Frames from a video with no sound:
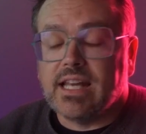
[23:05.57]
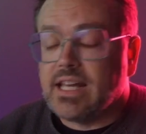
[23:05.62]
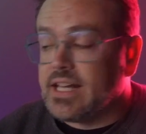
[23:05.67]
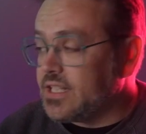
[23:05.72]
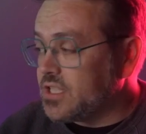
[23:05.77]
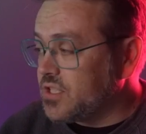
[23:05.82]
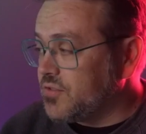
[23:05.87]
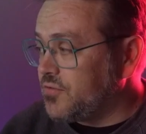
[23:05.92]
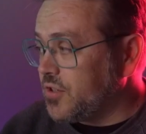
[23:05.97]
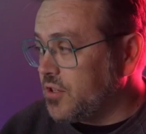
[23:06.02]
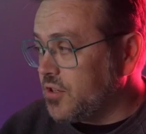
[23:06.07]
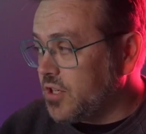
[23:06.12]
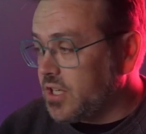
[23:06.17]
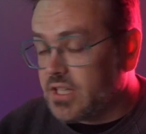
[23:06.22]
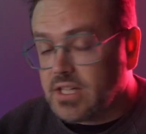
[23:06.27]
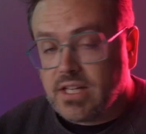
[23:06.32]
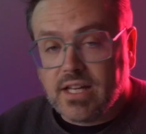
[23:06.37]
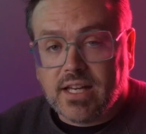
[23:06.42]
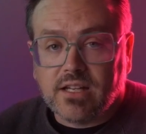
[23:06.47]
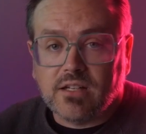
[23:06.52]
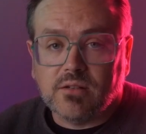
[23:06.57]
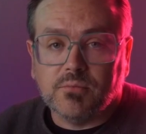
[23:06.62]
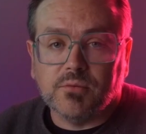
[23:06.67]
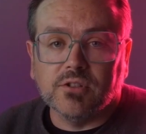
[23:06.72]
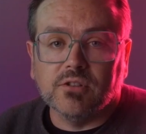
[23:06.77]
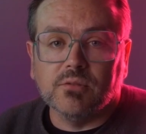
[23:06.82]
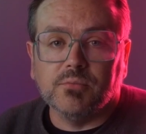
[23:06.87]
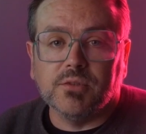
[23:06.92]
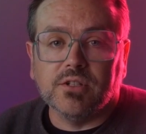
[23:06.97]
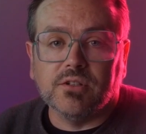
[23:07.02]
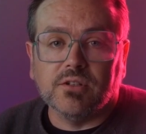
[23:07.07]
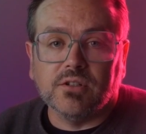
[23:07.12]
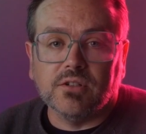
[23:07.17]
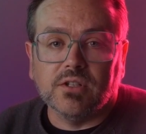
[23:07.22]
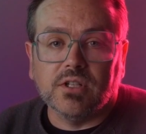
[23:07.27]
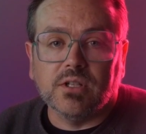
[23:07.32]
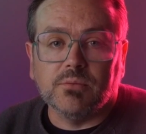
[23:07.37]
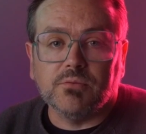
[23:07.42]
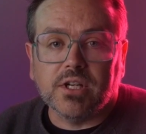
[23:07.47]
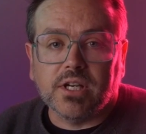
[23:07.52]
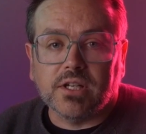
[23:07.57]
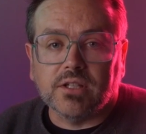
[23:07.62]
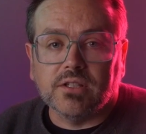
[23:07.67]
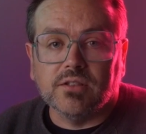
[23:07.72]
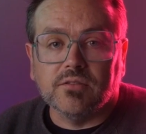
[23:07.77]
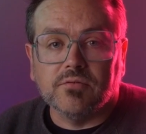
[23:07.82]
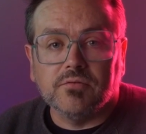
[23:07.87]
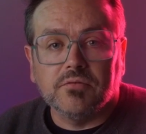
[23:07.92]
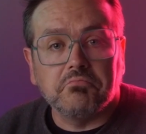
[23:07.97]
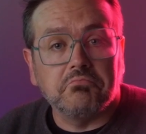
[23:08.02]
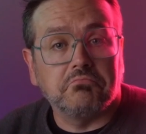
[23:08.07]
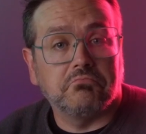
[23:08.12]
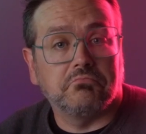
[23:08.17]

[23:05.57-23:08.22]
aspheric 80 millimeter objective.